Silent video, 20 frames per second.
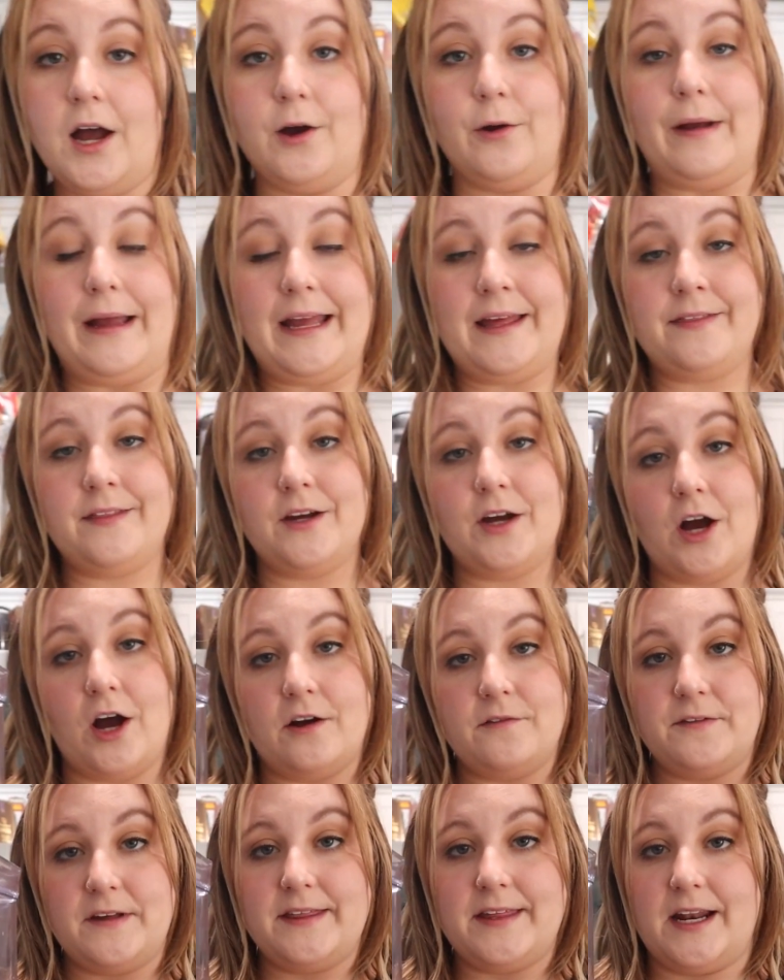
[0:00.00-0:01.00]
Oh, and the
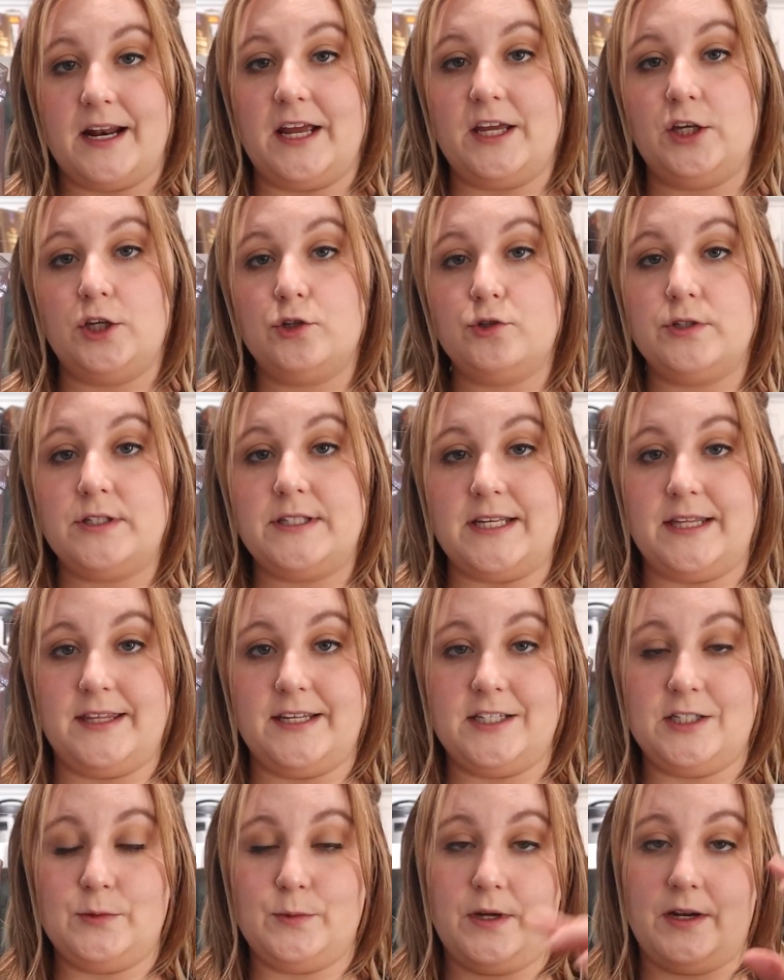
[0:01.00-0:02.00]
coffee that I used in
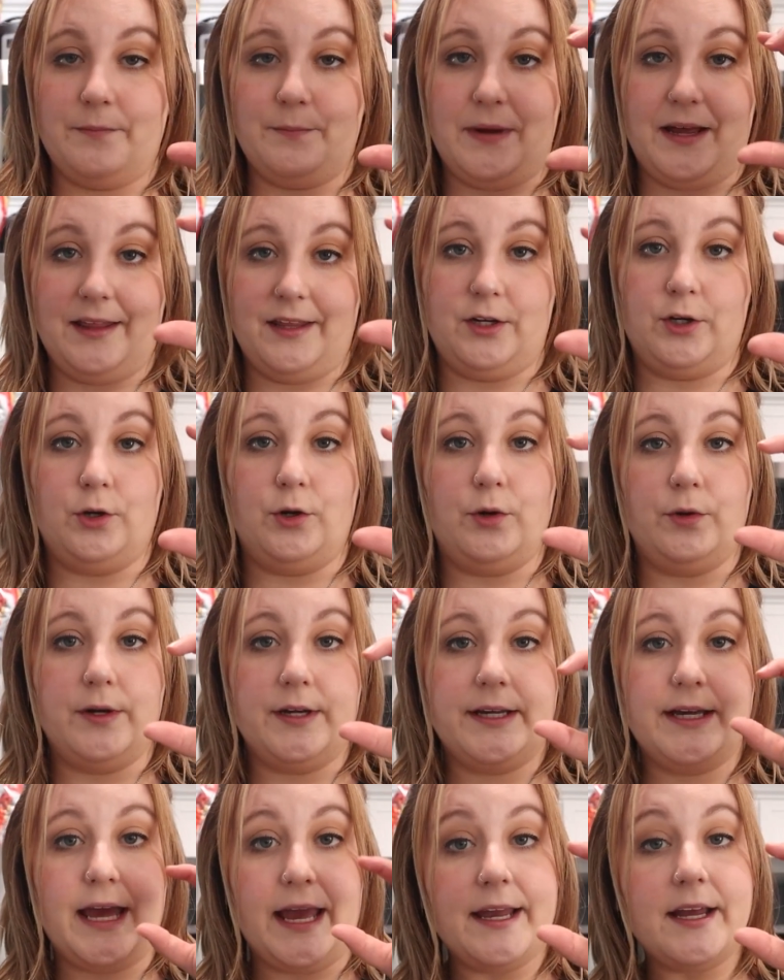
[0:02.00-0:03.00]
this one, my
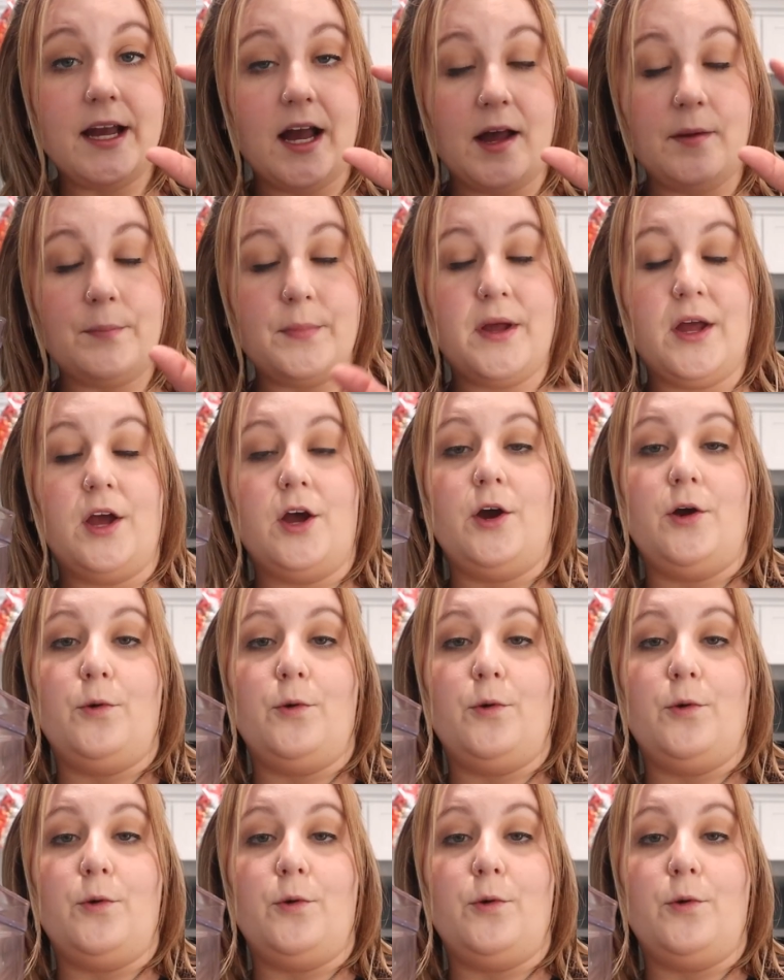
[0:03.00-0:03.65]
little K-cup,